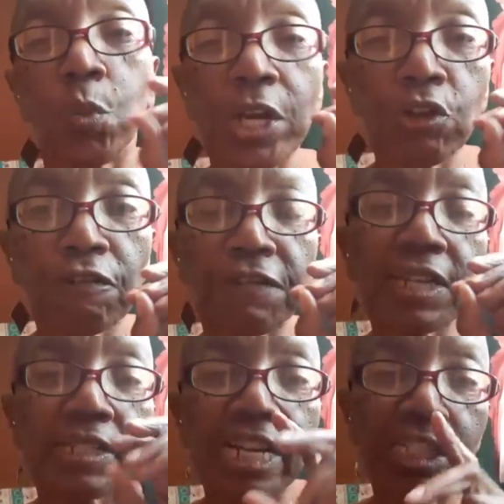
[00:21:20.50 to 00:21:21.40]
When you
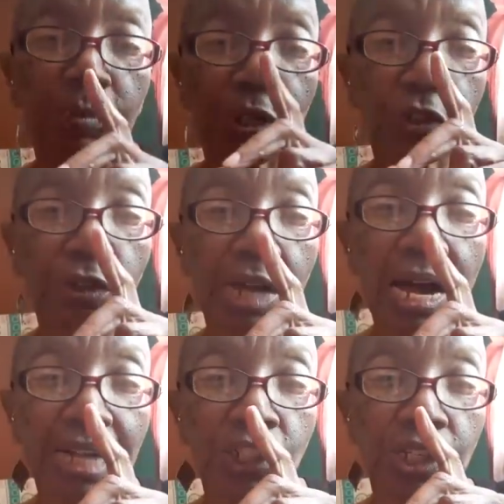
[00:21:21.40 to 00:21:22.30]
feel desperate, or
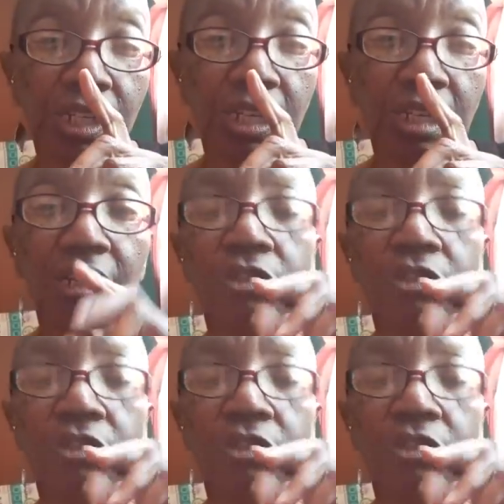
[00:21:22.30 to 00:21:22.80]
actually,